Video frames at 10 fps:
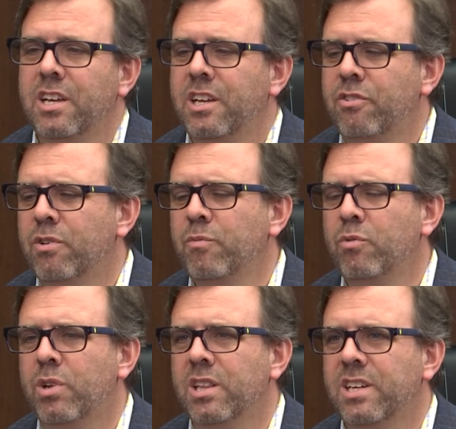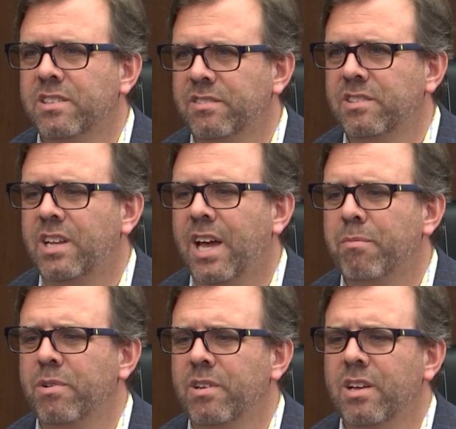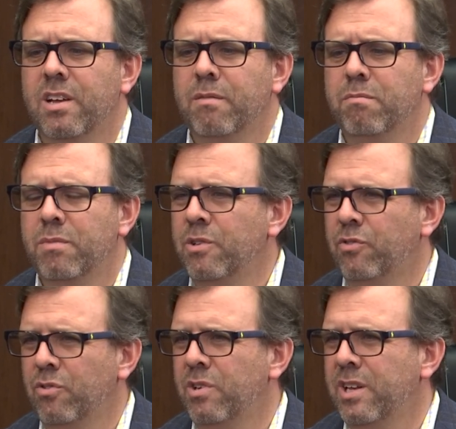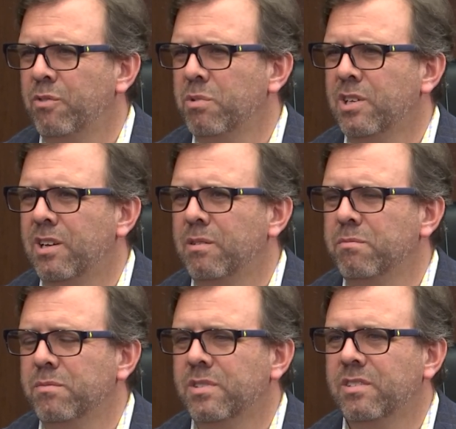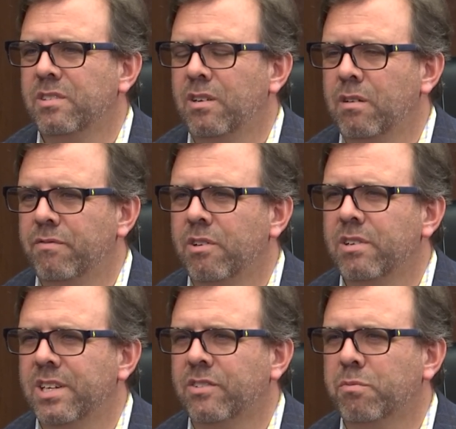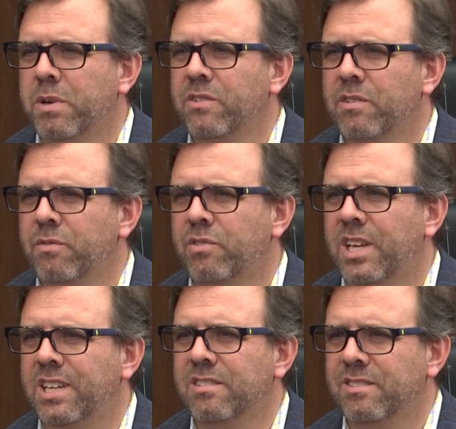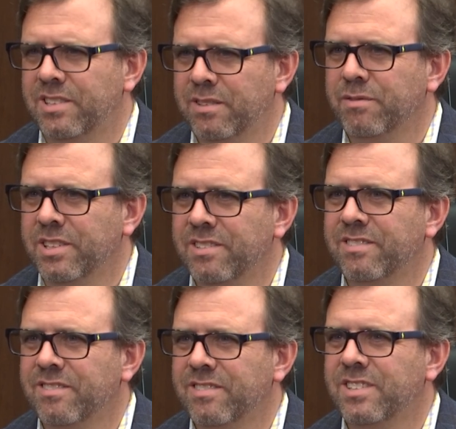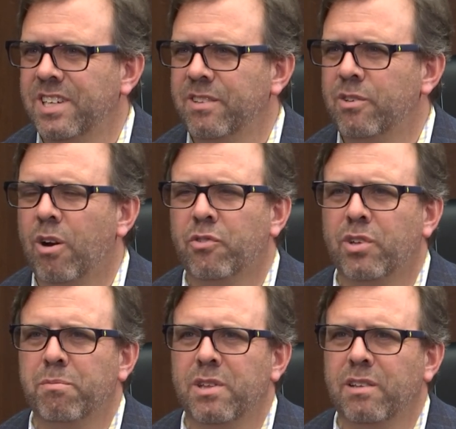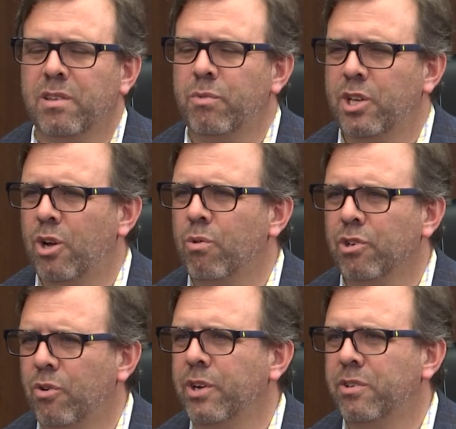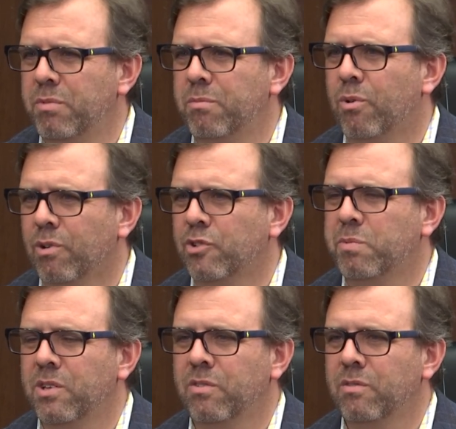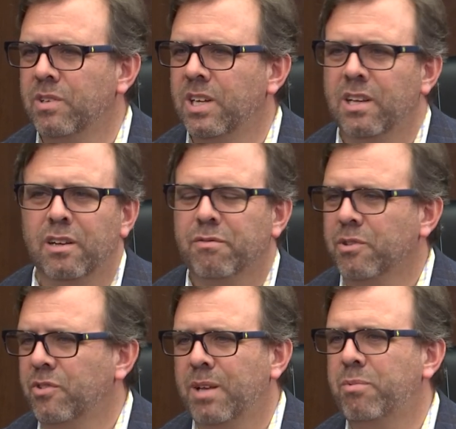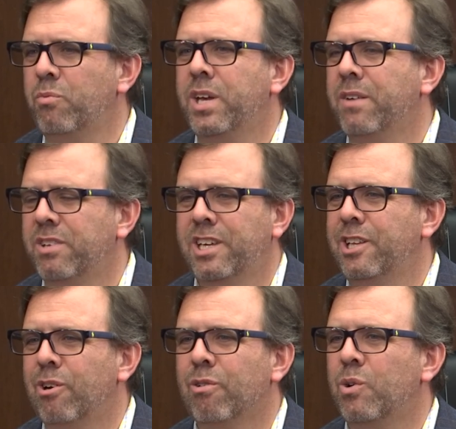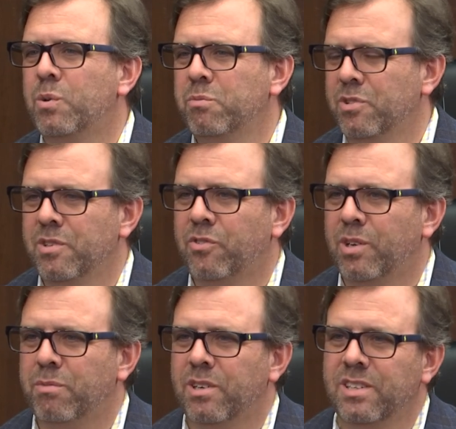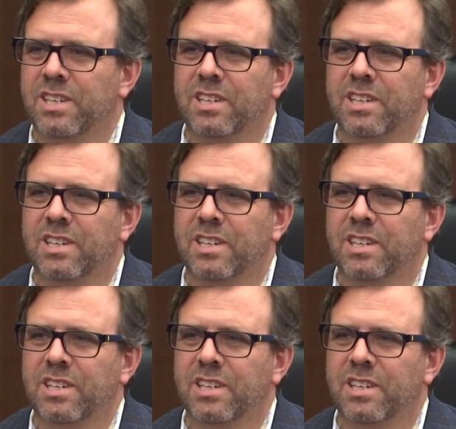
In terms of what I'd like to see it happen, Minnesota has become a, a very expensive state to live in. And there are some things that we know are going to be more expensive. For example, we have to heat our homes in the summer.